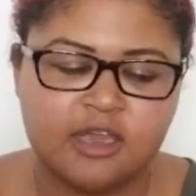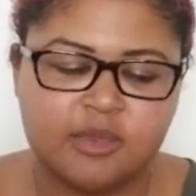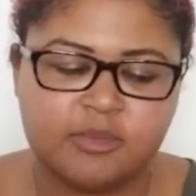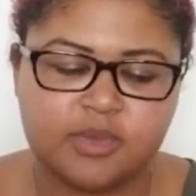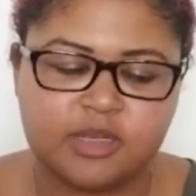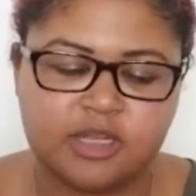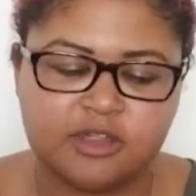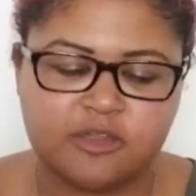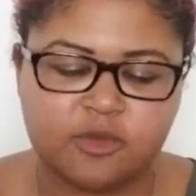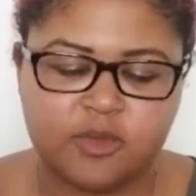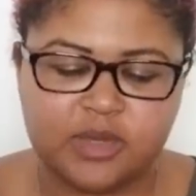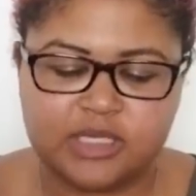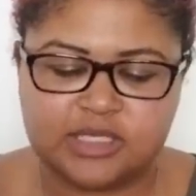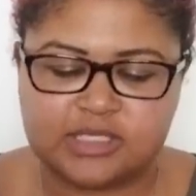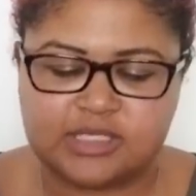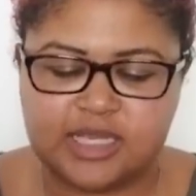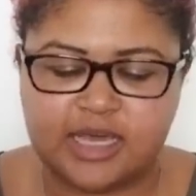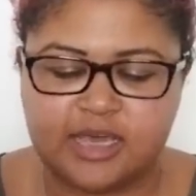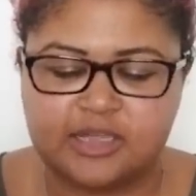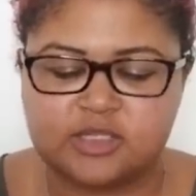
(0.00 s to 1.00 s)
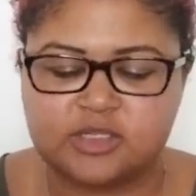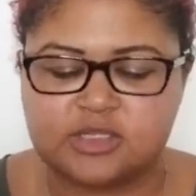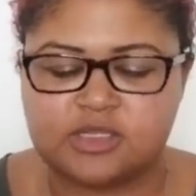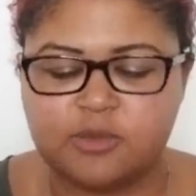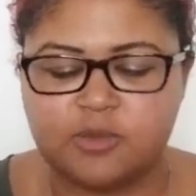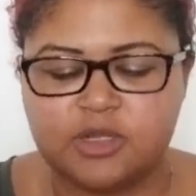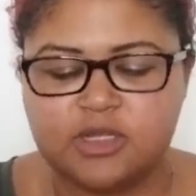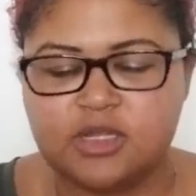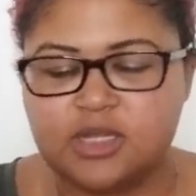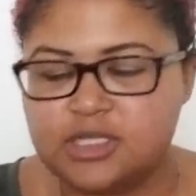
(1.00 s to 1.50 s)
But either way, Sag,
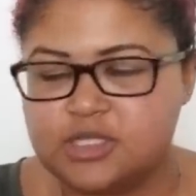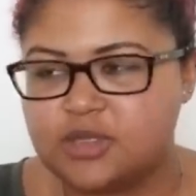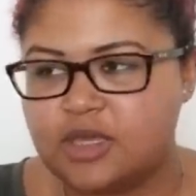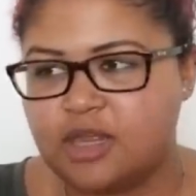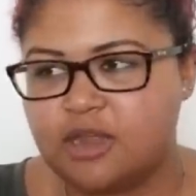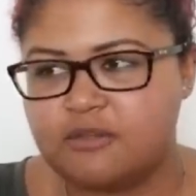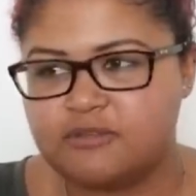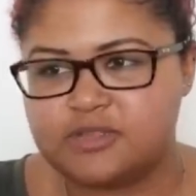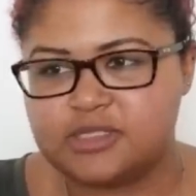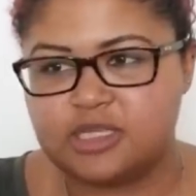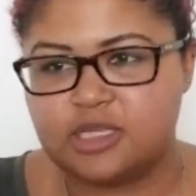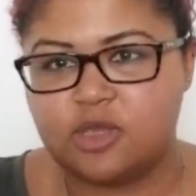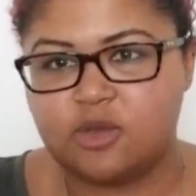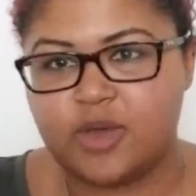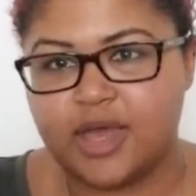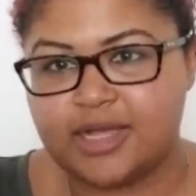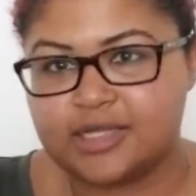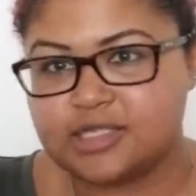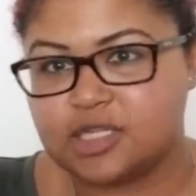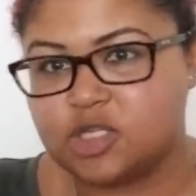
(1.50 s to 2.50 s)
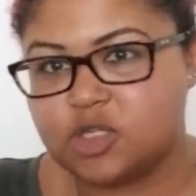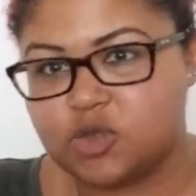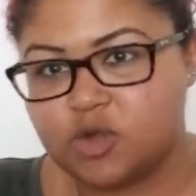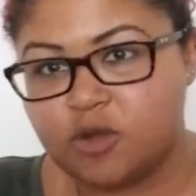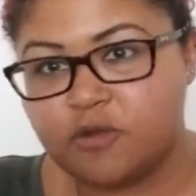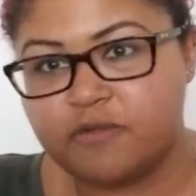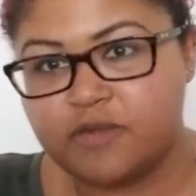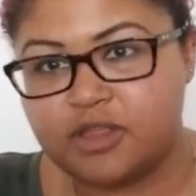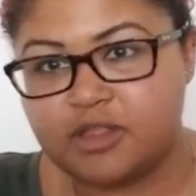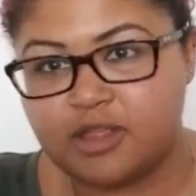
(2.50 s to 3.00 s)
someone does kind of see you as a
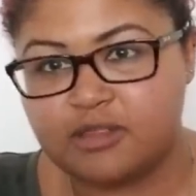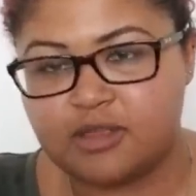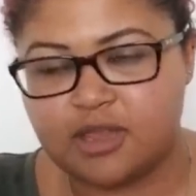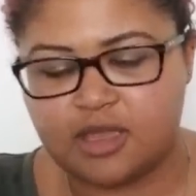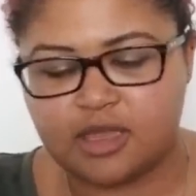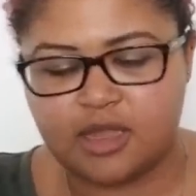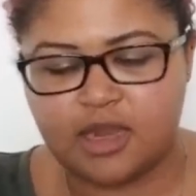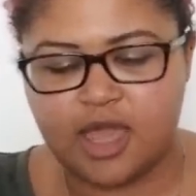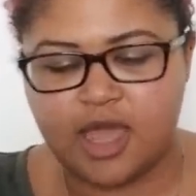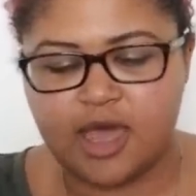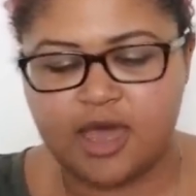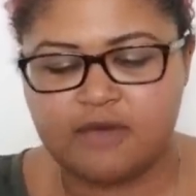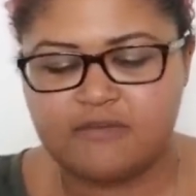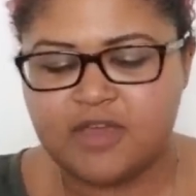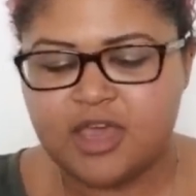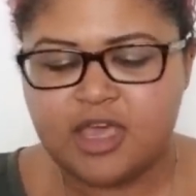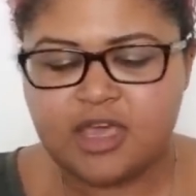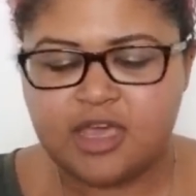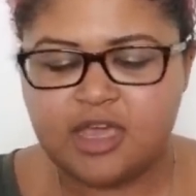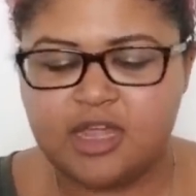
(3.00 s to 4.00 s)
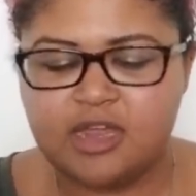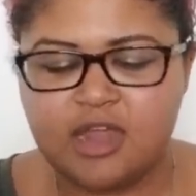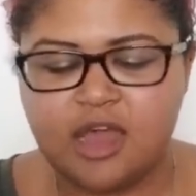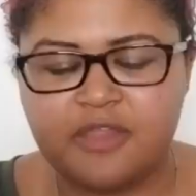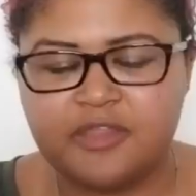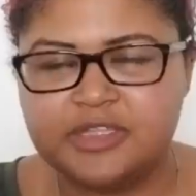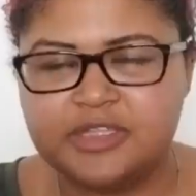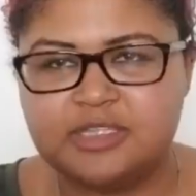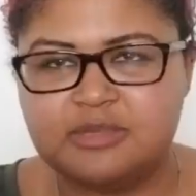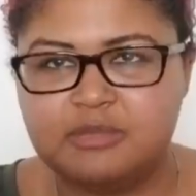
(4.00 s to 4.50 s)
trophy that they can have, and not
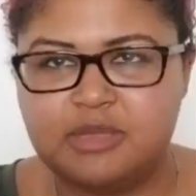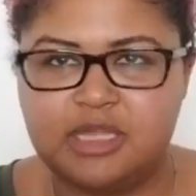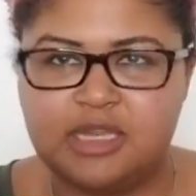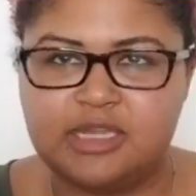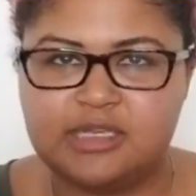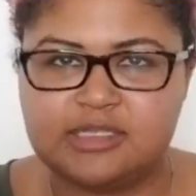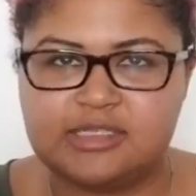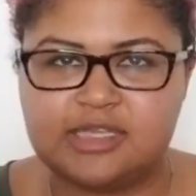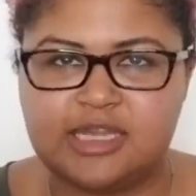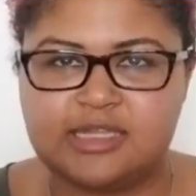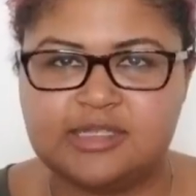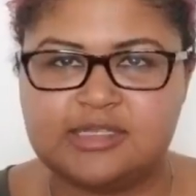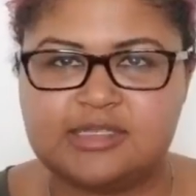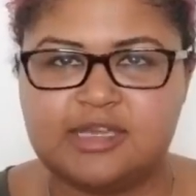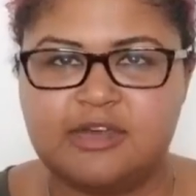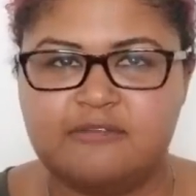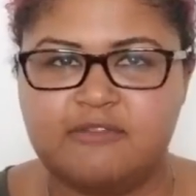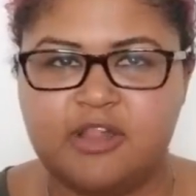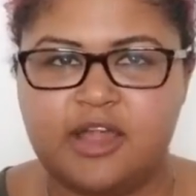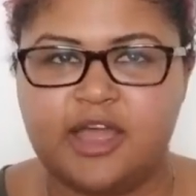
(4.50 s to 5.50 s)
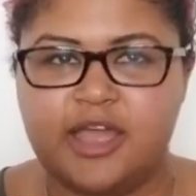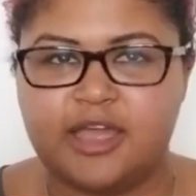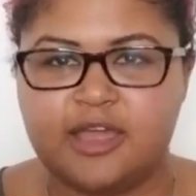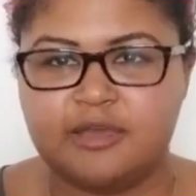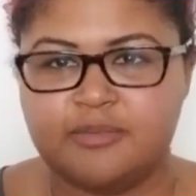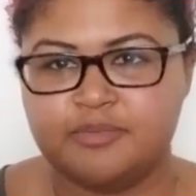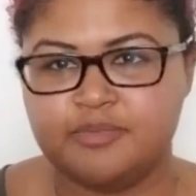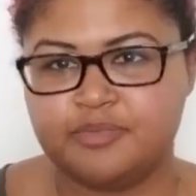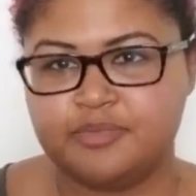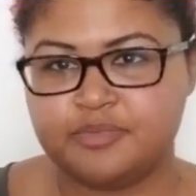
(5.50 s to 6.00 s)
in the demeaning sense of like
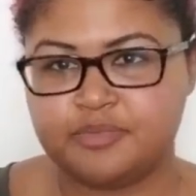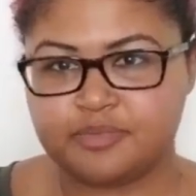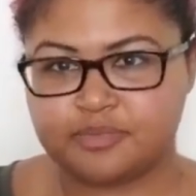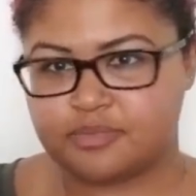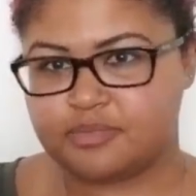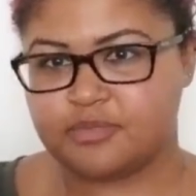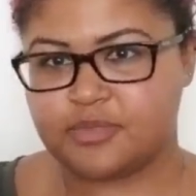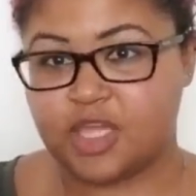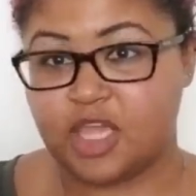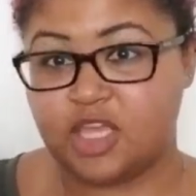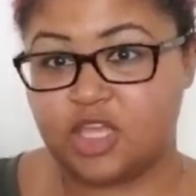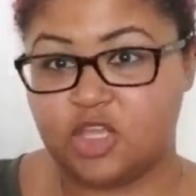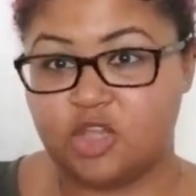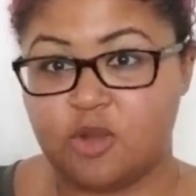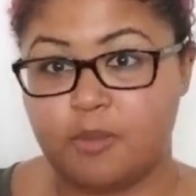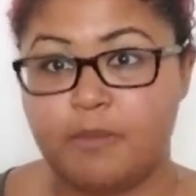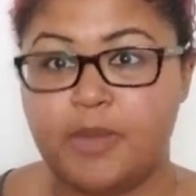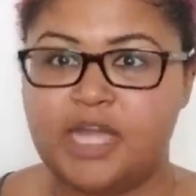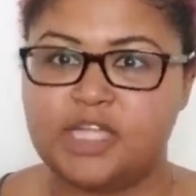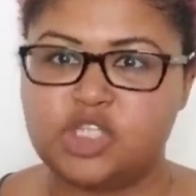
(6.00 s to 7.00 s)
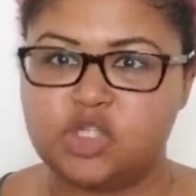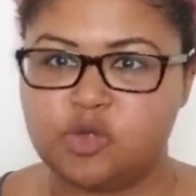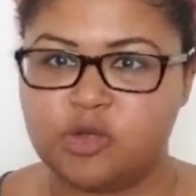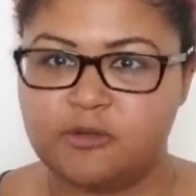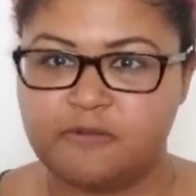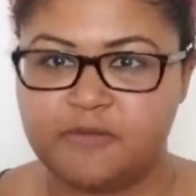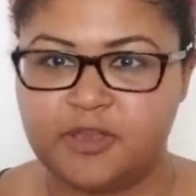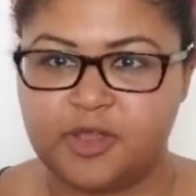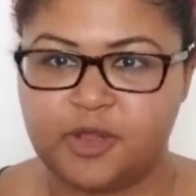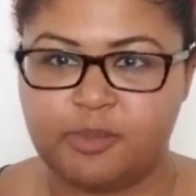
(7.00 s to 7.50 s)
you're my
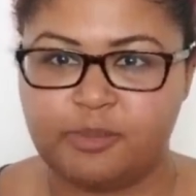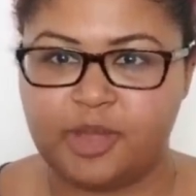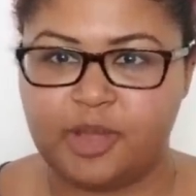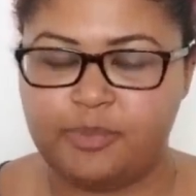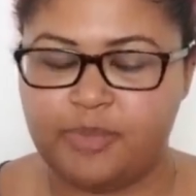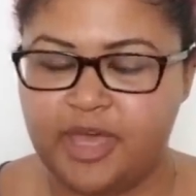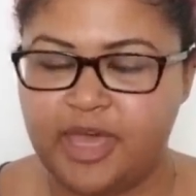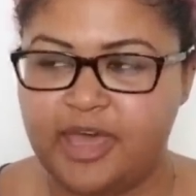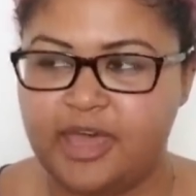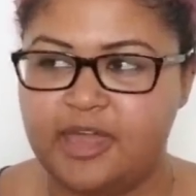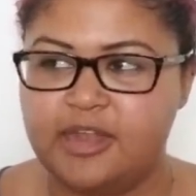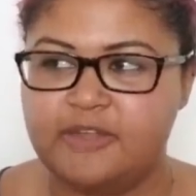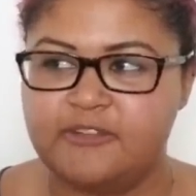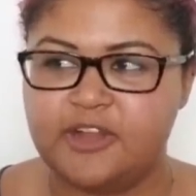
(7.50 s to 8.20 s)
trophy, you're my pet.